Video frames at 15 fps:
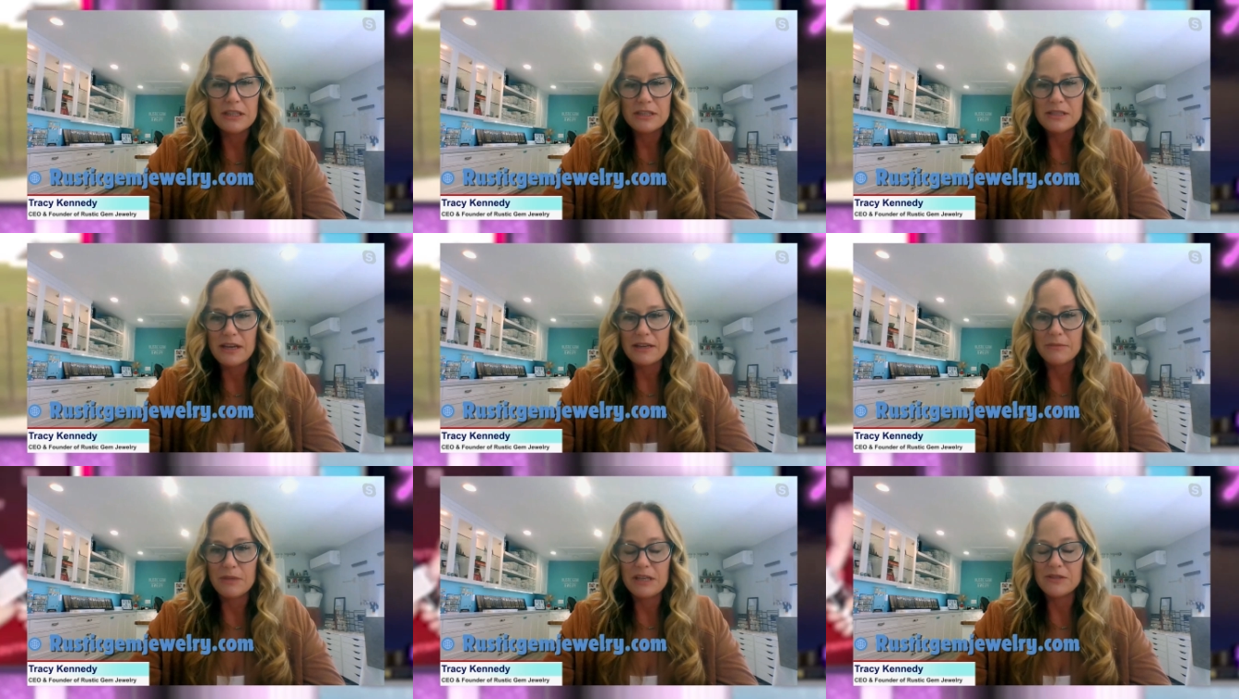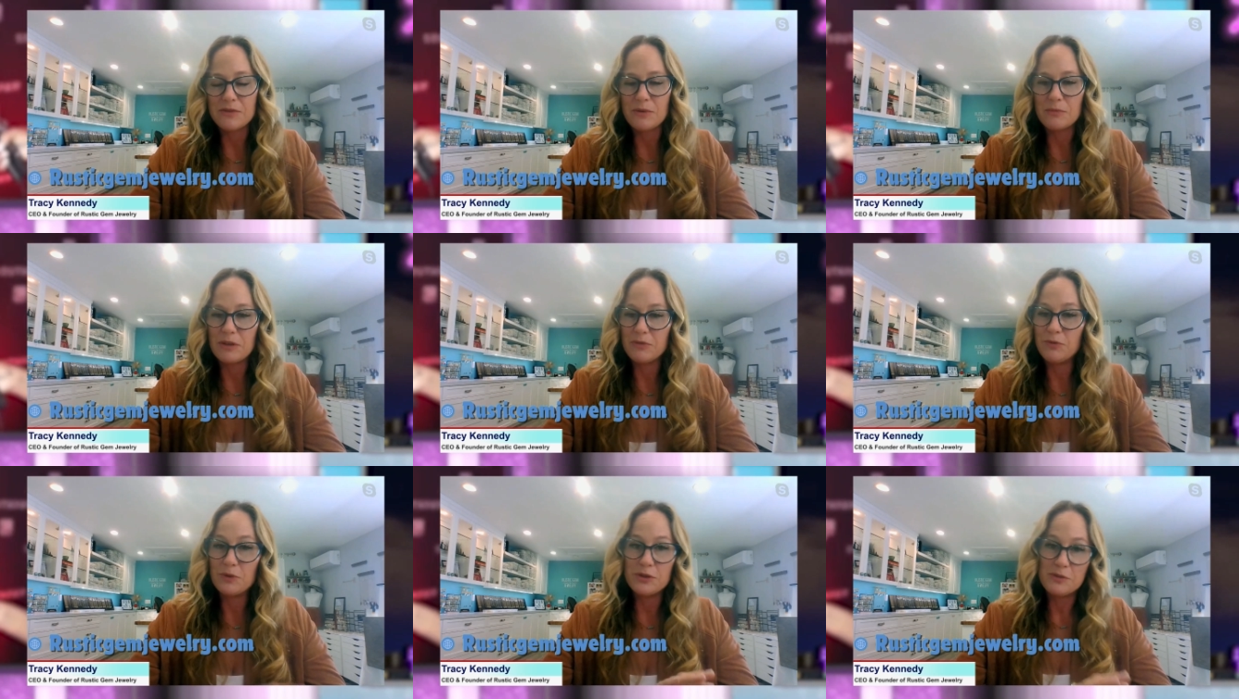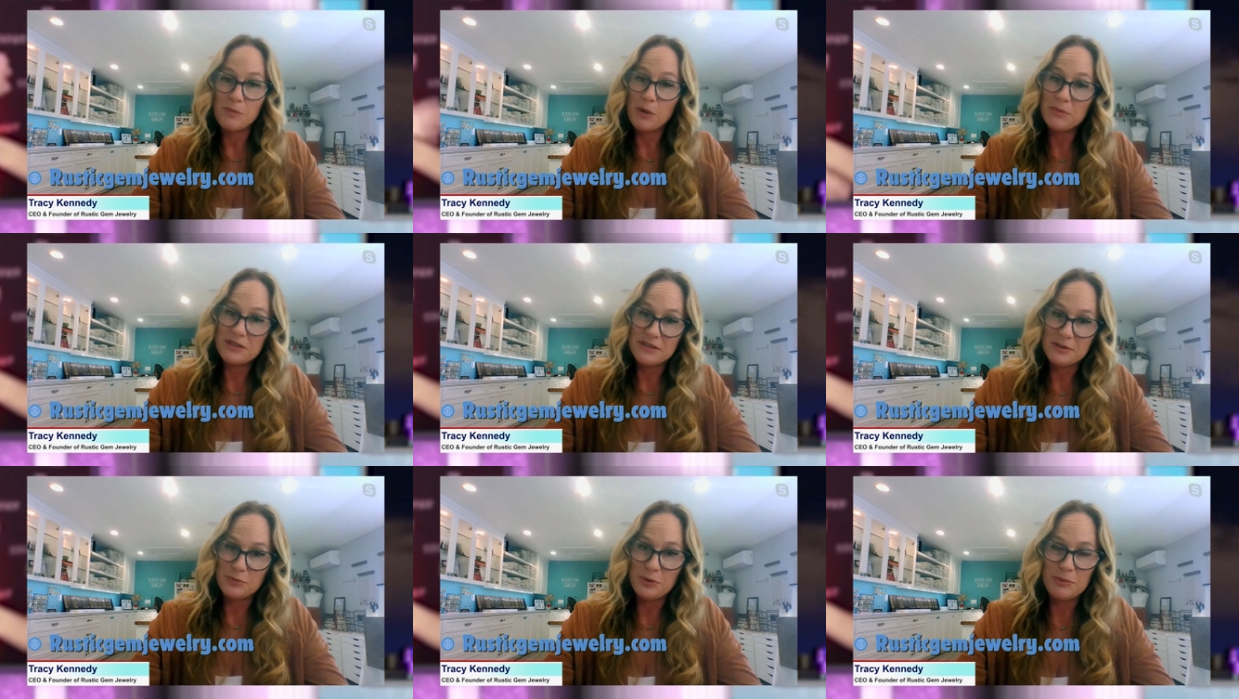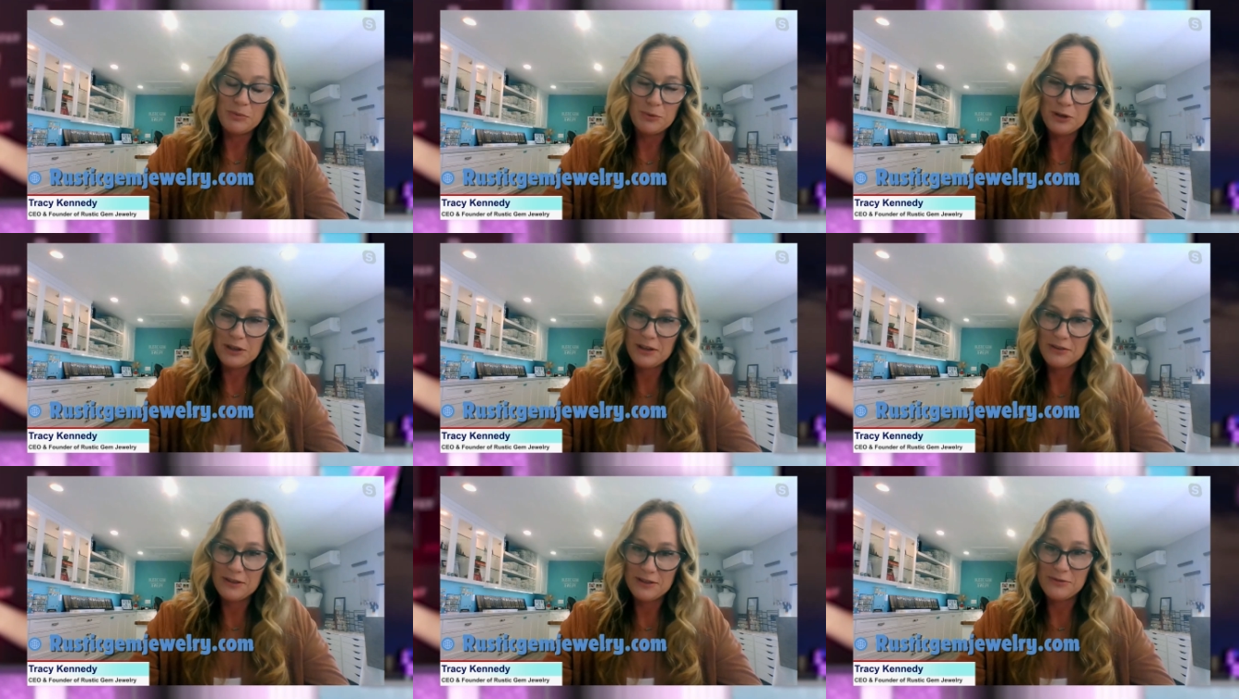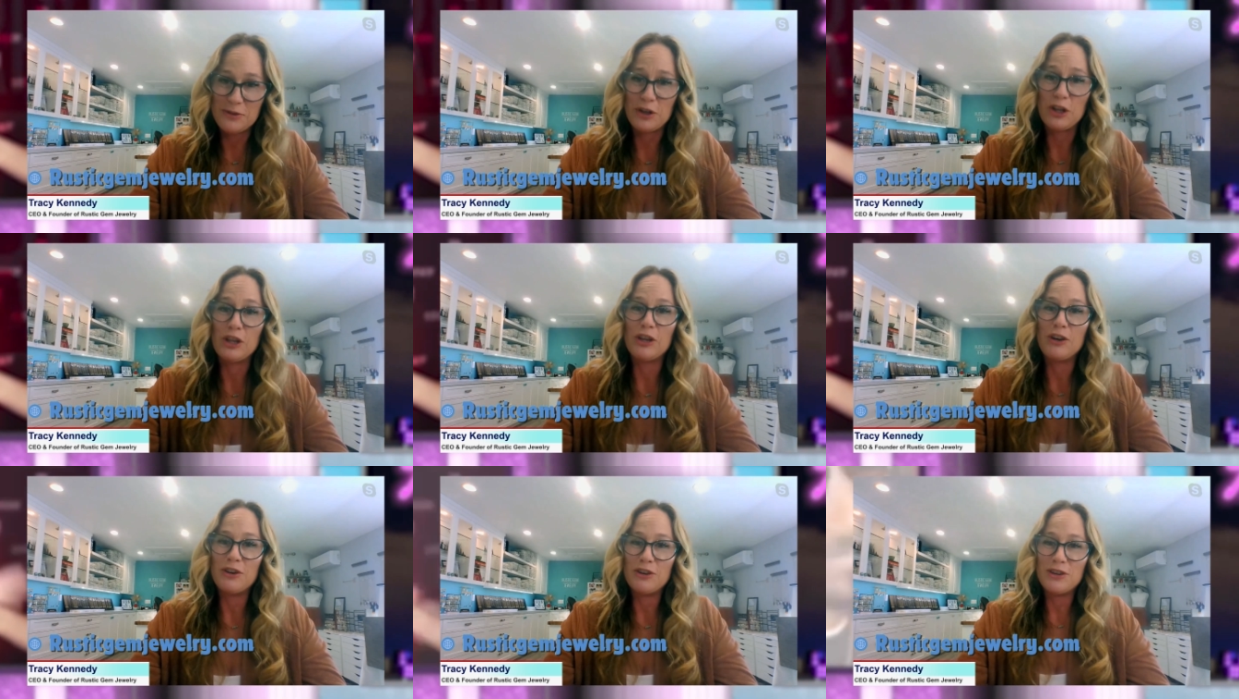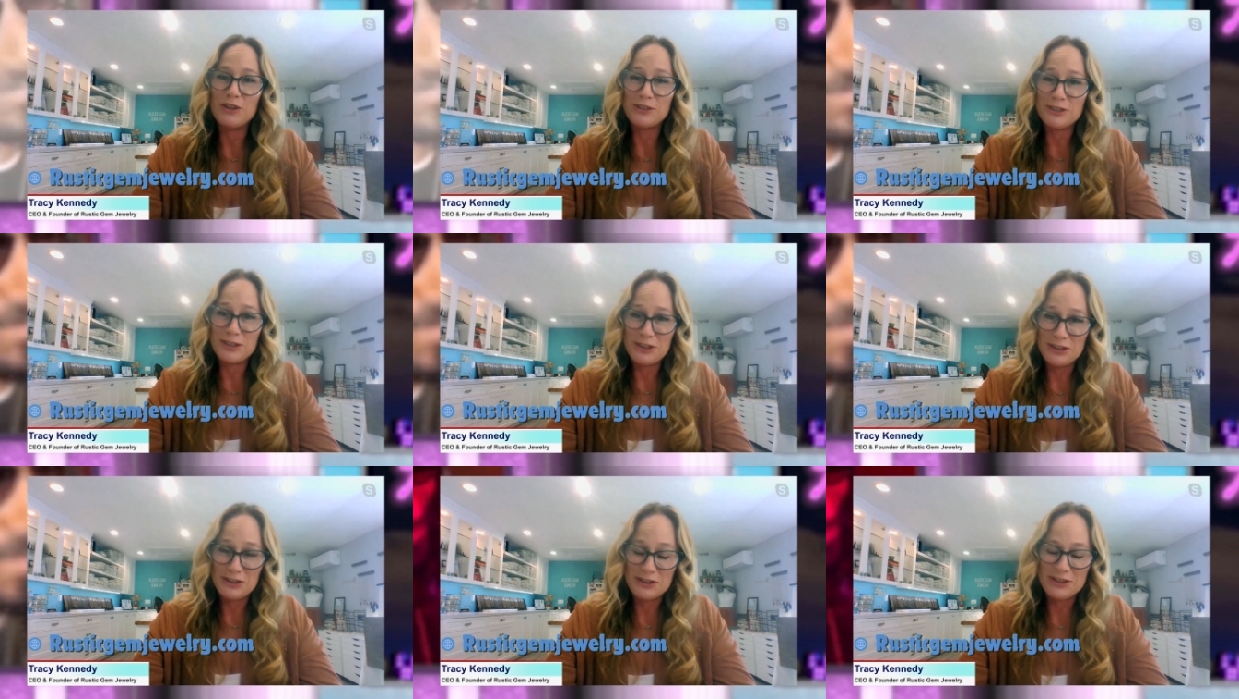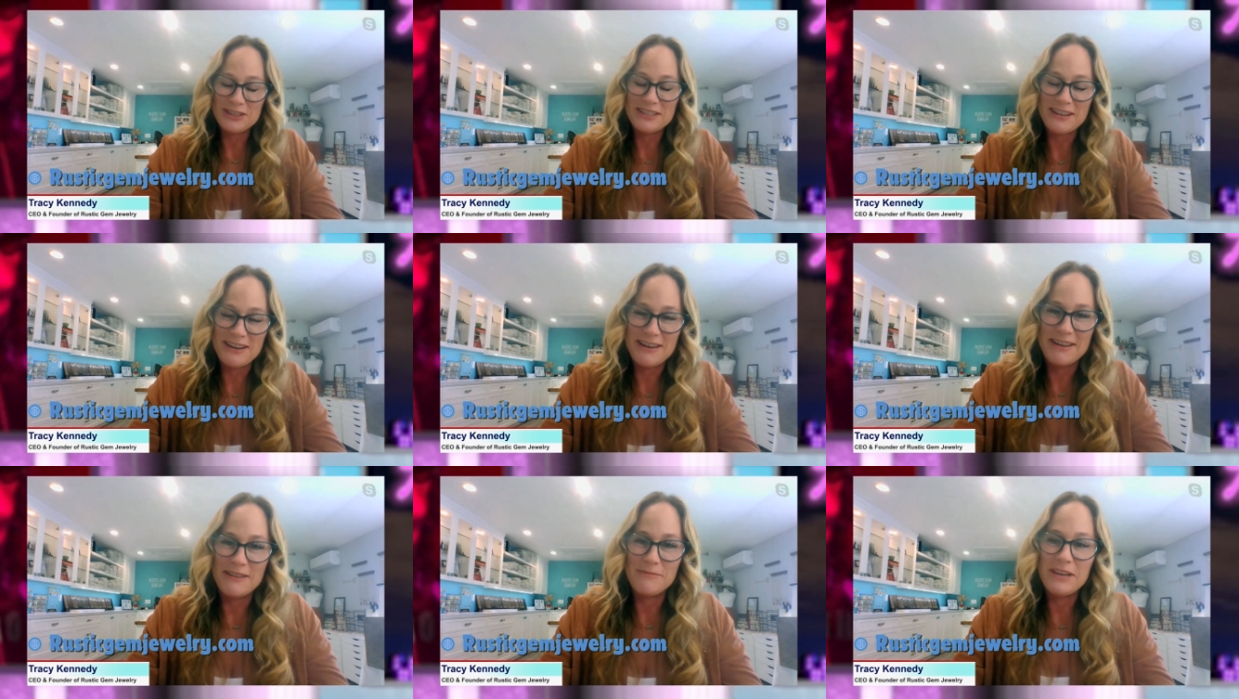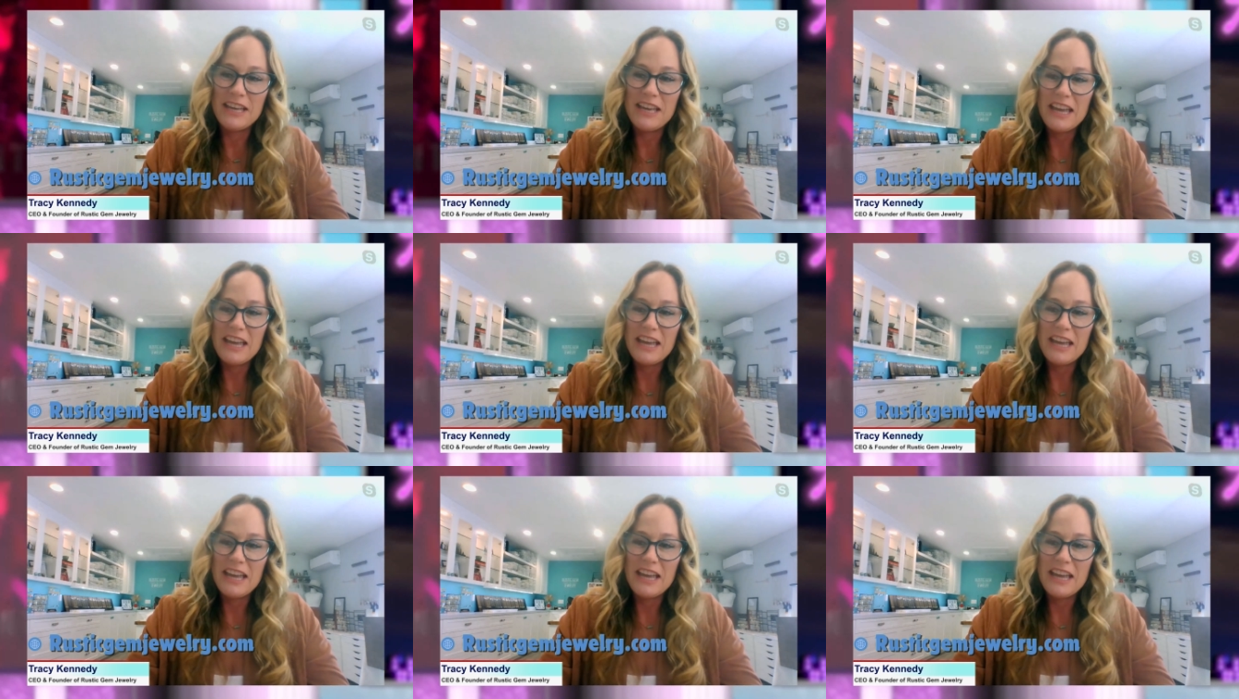exciting because, for a small business, we've been working on this for a long, long time.